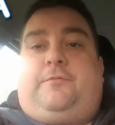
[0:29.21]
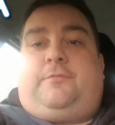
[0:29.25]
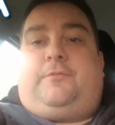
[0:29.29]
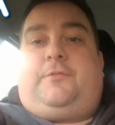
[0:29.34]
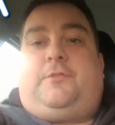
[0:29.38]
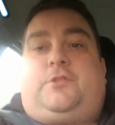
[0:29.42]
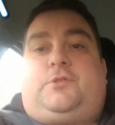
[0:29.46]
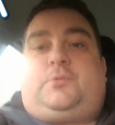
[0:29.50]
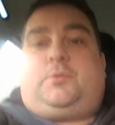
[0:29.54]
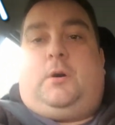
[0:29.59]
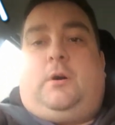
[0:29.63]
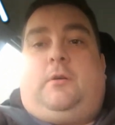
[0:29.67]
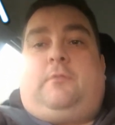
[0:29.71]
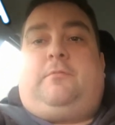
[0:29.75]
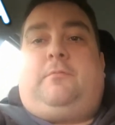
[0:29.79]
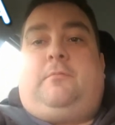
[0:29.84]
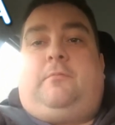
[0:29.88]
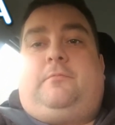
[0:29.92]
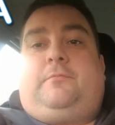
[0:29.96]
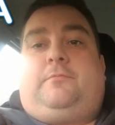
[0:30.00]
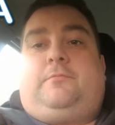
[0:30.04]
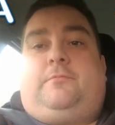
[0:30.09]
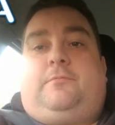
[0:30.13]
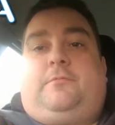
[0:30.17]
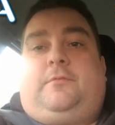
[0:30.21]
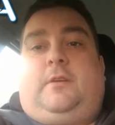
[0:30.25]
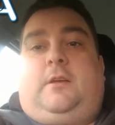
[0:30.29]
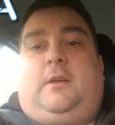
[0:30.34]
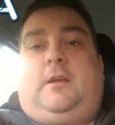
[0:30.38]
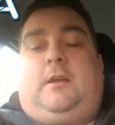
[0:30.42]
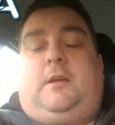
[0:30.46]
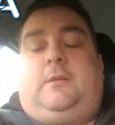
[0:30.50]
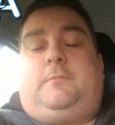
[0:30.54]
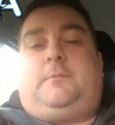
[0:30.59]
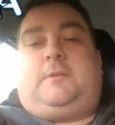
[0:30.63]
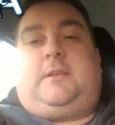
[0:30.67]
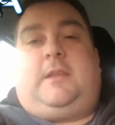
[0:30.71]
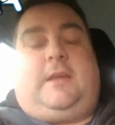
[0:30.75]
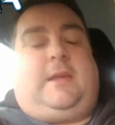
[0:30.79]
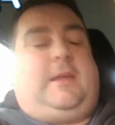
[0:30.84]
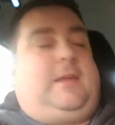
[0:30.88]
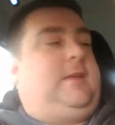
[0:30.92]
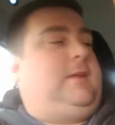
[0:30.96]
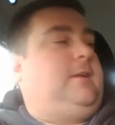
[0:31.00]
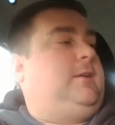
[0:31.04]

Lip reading: the 12th day.